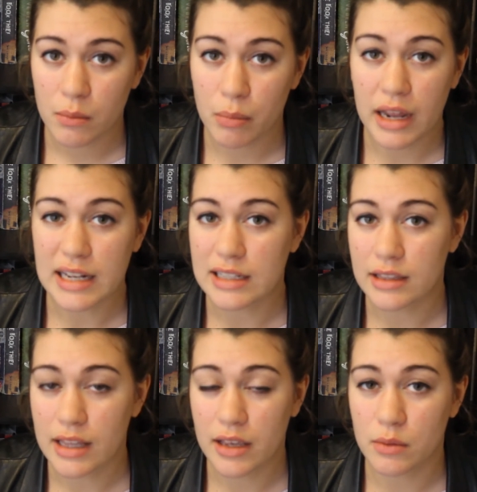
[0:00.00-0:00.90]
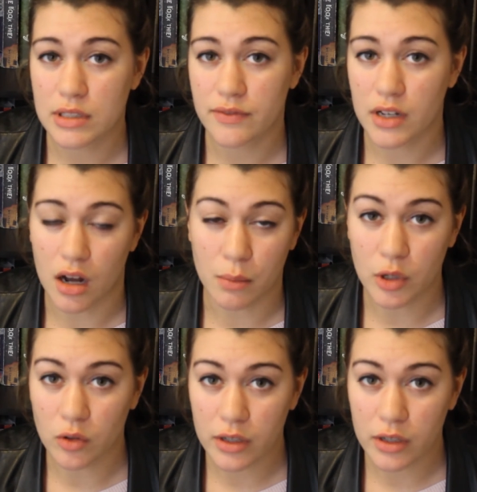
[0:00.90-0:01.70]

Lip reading: but I didn't think it was phenomenal